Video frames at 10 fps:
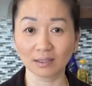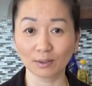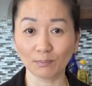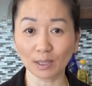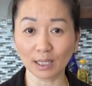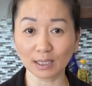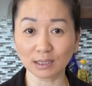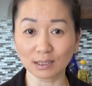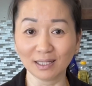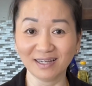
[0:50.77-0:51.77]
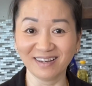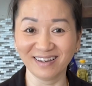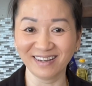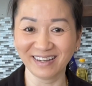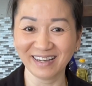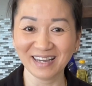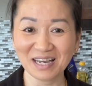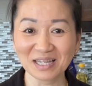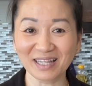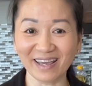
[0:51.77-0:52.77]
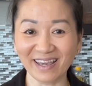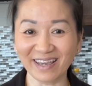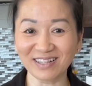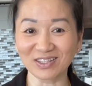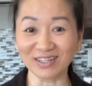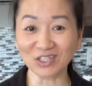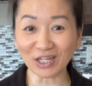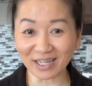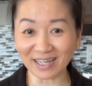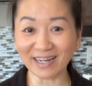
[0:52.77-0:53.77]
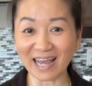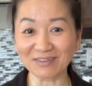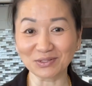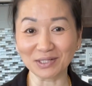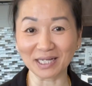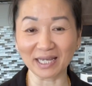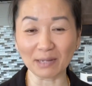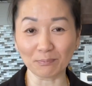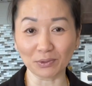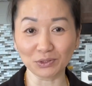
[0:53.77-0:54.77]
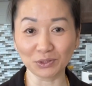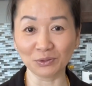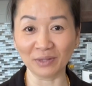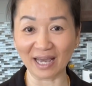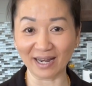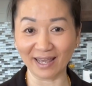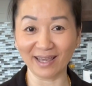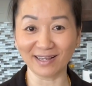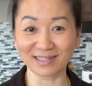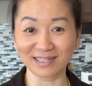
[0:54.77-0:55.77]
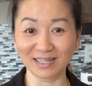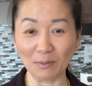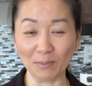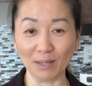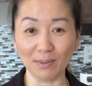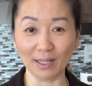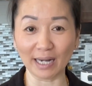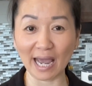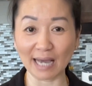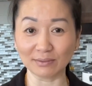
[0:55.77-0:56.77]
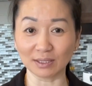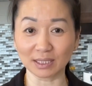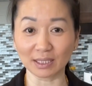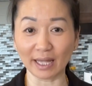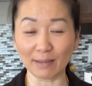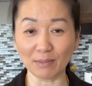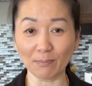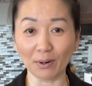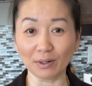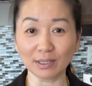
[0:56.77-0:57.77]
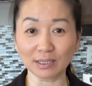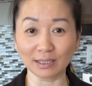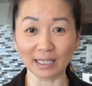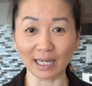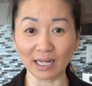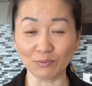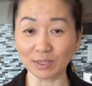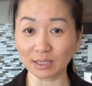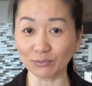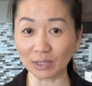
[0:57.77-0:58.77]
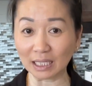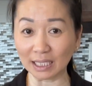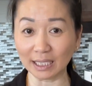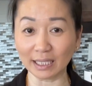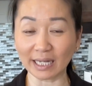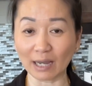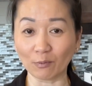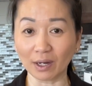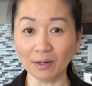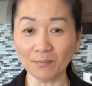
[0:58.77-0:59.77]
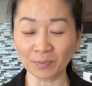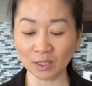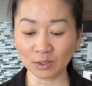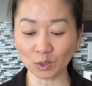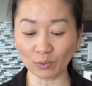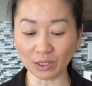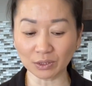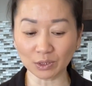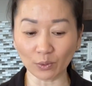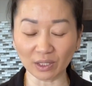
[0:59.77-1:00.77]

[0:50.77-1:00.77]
because the chicken, after it gave birth to that egg, maybe it had the slimy part that it wasn't cleaning that well. So when you soak in